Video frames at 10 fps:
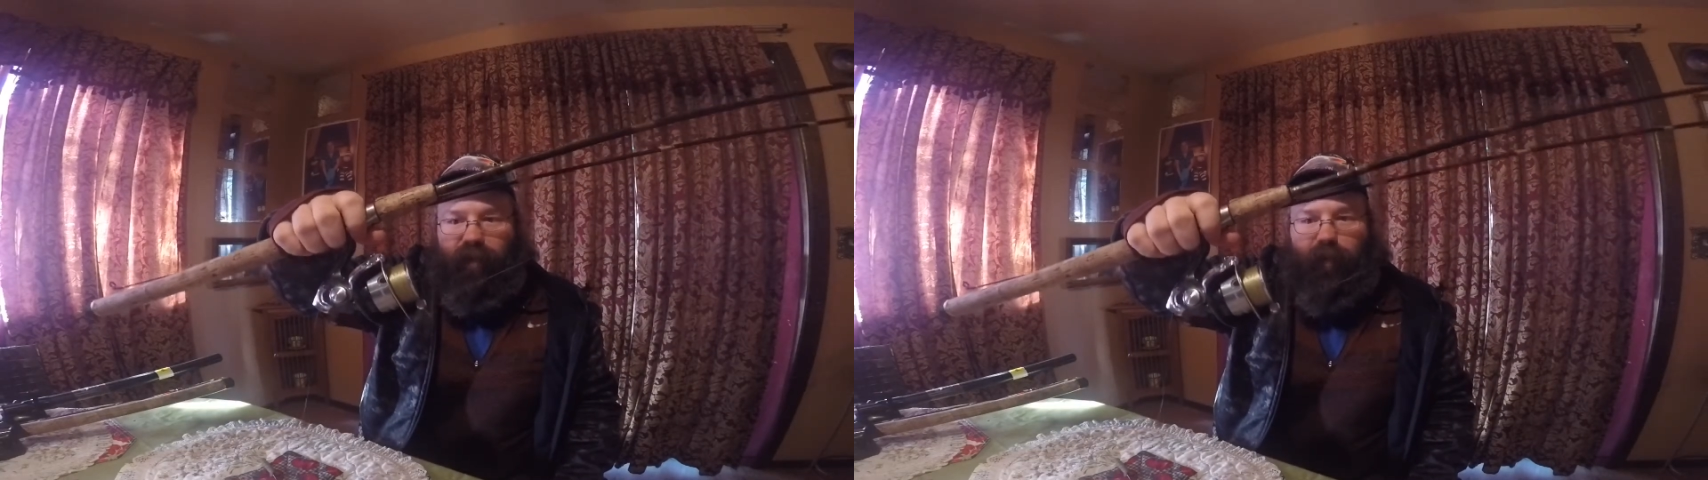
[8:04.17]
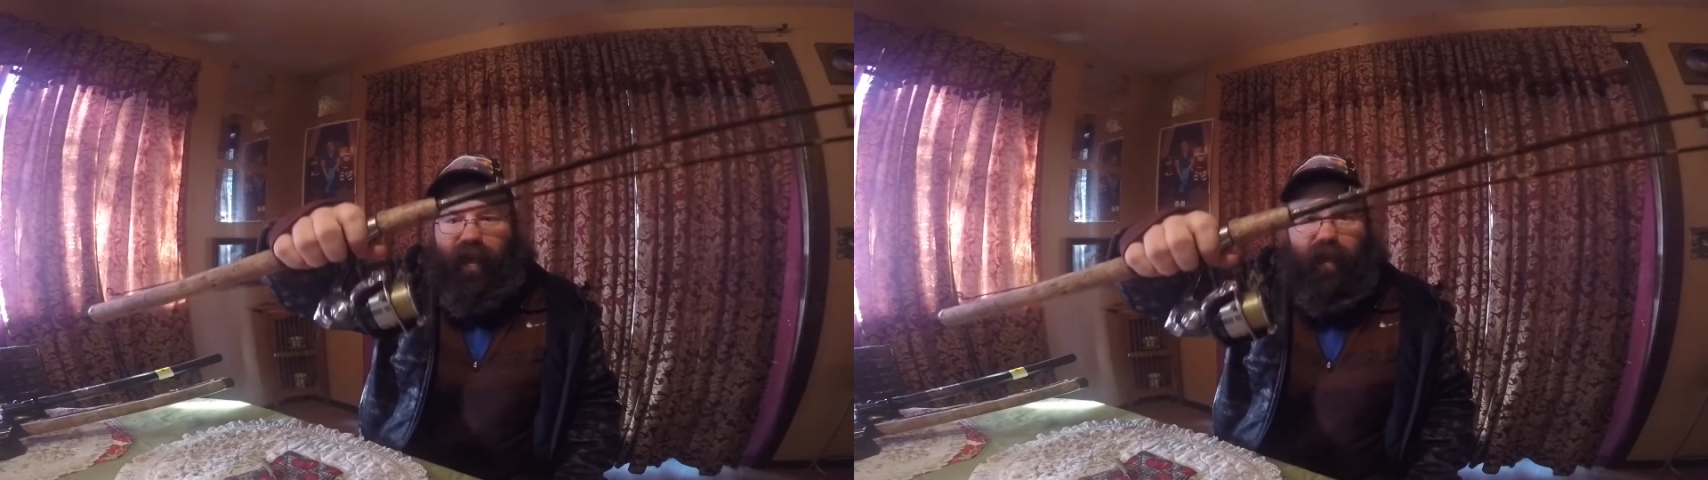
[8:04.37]

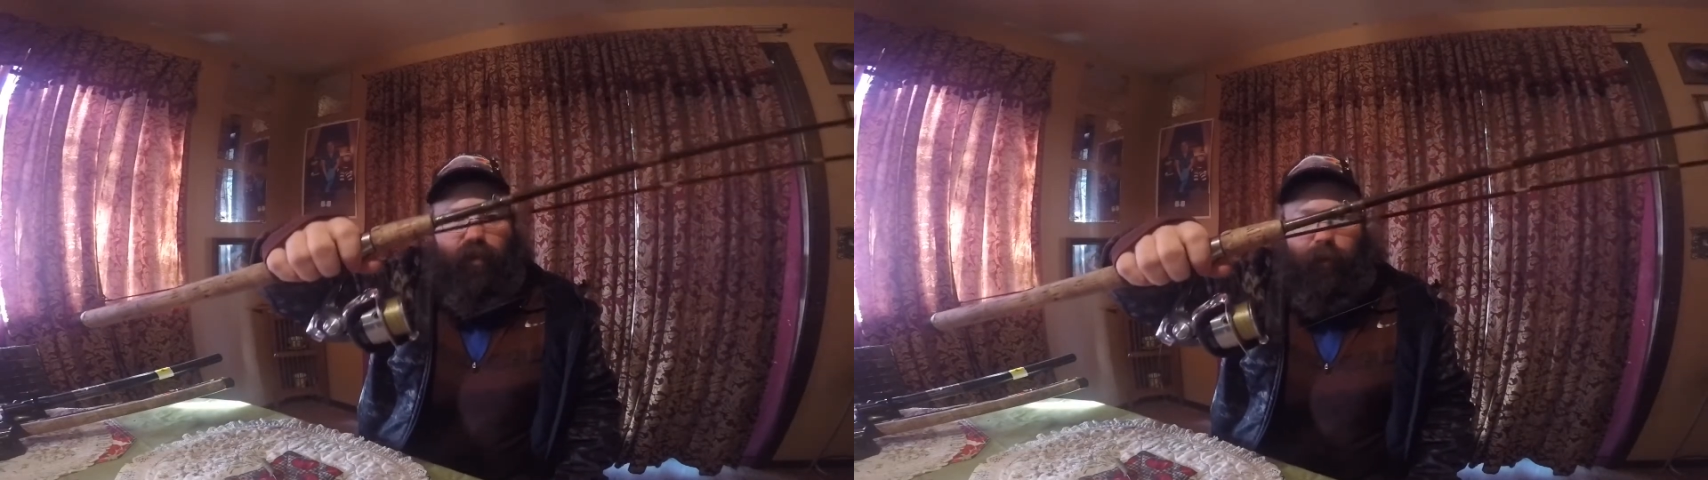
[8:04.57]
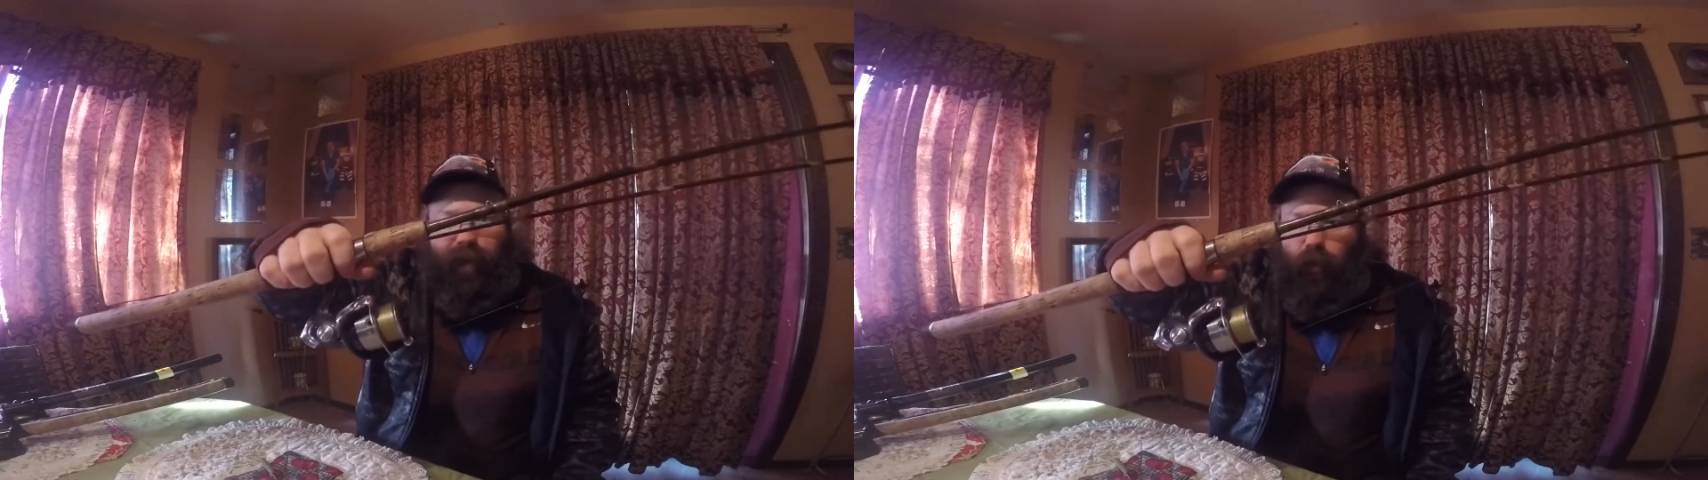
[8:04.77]
making
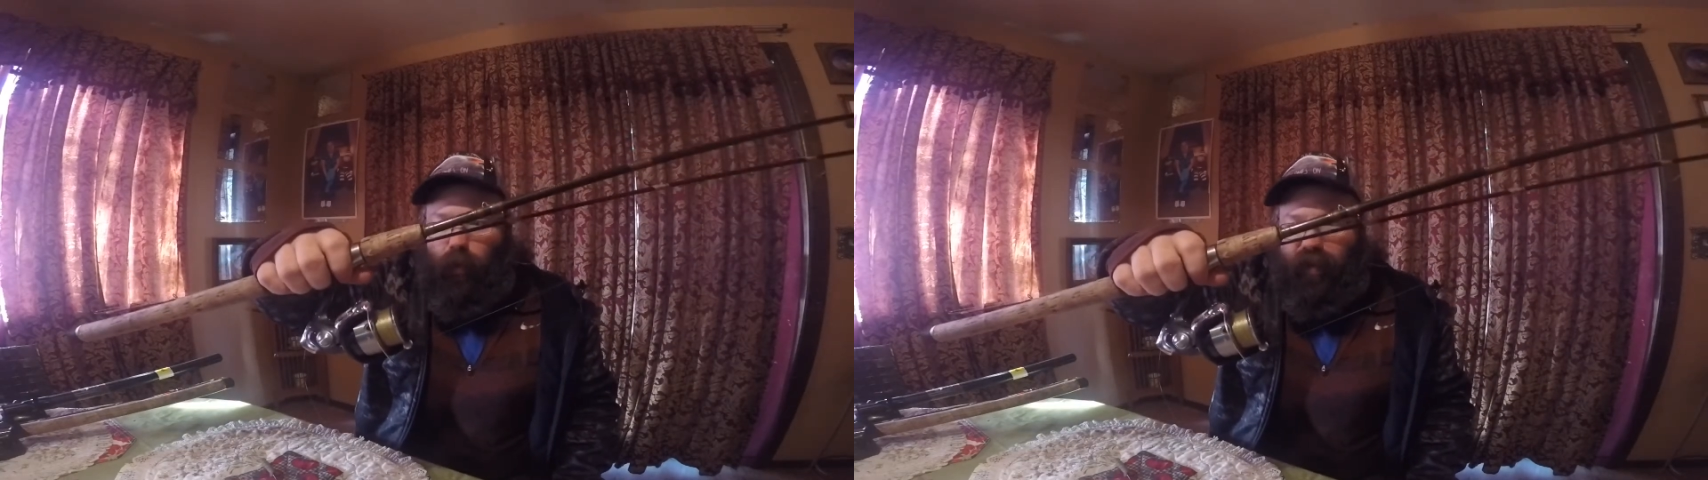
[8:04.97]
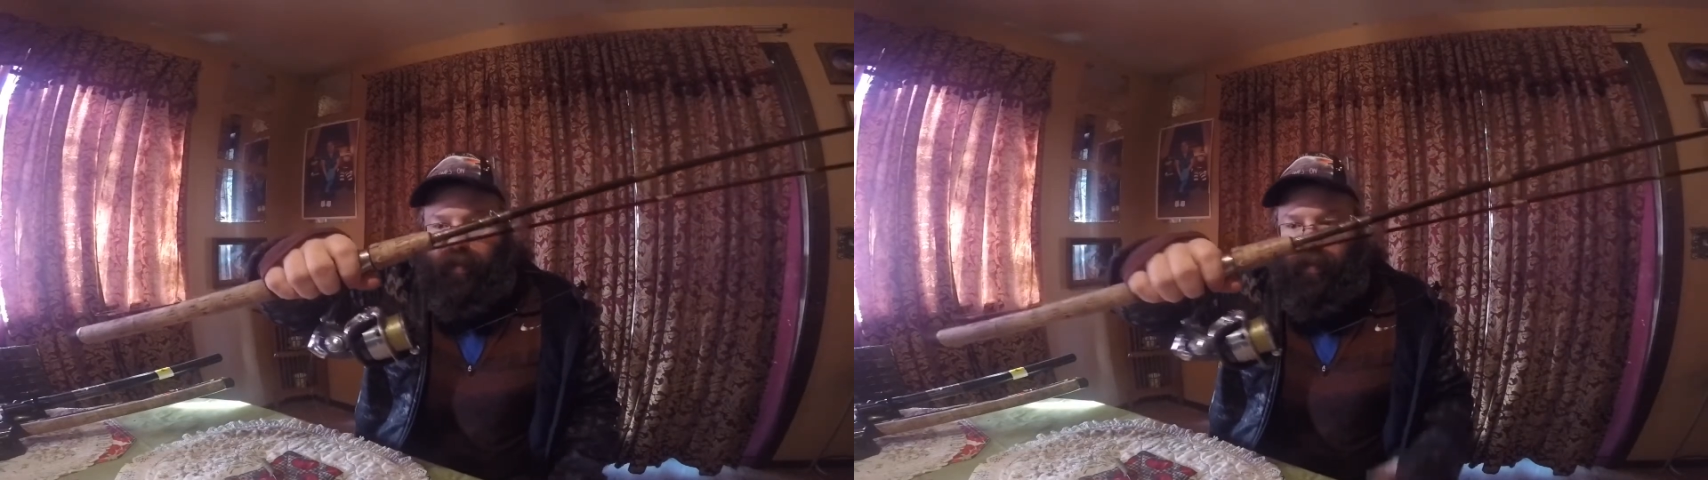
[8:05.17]
too many
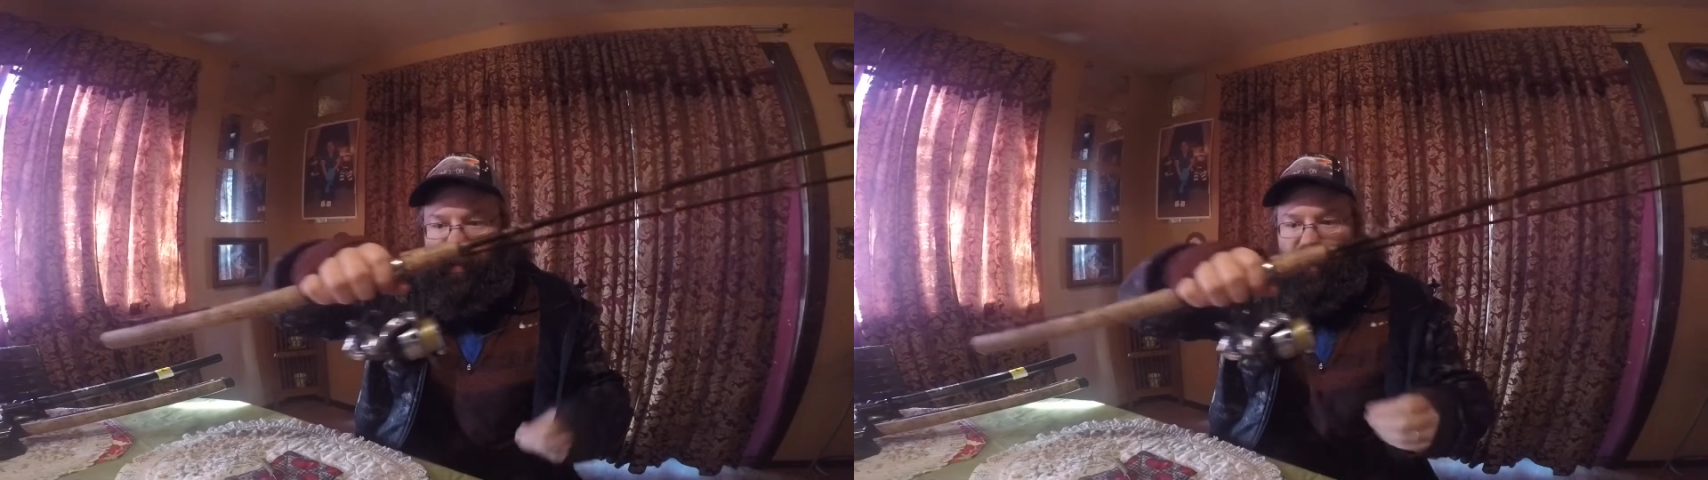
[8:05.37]
noises.